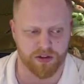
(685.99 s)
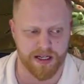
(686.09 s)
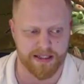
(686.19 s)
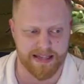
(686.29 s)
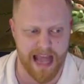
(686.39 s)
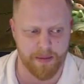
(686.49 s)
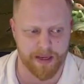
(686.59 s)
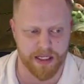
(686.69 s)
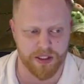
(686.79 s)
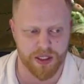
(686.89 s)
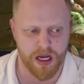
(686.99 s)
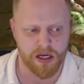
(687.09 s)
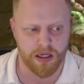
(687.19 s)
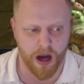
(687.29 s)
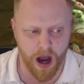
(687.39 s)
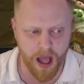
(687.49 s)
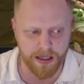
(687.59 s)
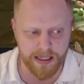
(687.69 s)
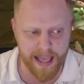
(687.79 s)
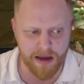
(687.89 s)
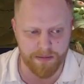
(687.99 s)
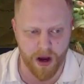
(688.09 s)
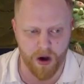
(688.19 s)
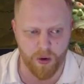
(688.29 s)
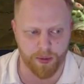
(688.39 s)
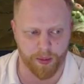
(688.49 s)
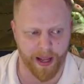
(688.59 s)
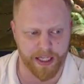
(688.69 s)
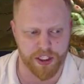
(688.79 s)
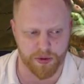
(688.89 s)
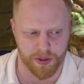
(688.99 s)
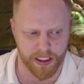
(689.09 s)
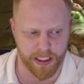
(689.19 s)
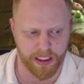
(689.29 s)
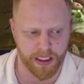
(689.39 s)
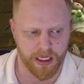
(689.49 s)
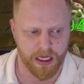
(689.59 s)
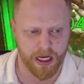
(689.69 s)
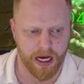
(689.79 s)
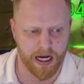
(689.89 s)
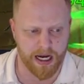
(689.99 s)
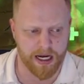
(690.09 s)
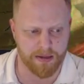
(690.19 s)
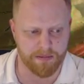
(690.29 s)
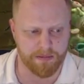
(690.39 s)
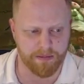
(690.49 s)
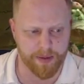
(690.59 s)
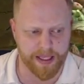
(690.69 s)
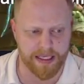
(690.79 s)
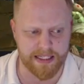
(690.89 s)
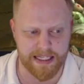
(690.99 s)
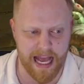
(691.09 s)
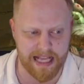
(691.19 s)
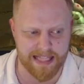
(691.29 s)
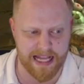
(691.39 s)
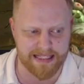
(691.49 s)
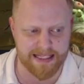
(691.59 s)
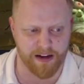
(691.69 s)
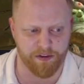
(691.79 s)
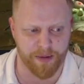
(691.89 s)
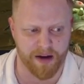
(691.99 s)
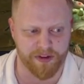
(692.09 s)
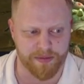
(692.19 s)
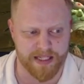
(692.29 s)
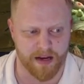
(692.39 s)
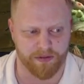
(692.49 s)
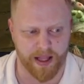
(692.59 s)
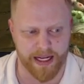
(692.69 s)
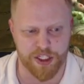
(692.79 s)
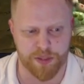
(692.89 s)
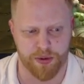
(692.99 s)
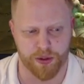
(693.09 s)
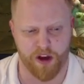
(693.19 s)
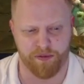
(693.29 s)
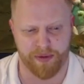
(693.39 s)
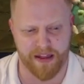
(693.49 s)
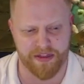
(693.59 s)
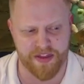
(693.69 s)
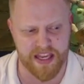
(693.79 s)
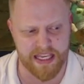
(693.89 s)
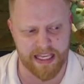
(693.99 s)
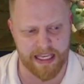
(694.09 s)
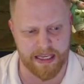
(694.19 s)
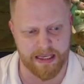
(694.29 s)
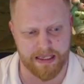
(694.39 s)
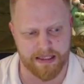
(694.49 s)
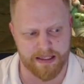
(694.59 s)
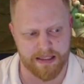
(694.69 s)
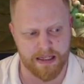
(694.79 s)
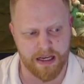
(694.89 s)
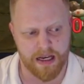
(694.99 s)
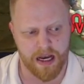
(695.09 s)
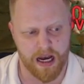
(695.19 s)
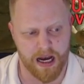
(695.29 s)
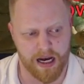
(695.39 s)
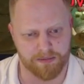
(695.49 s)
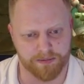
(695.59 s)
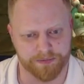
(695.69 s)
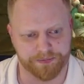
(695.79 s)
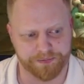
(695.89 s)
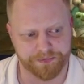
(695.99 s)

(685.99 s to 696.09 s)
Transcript: crit damage on Genbo perpetually. Because he has that self buff himself, right? It just pulled off, but I think his A3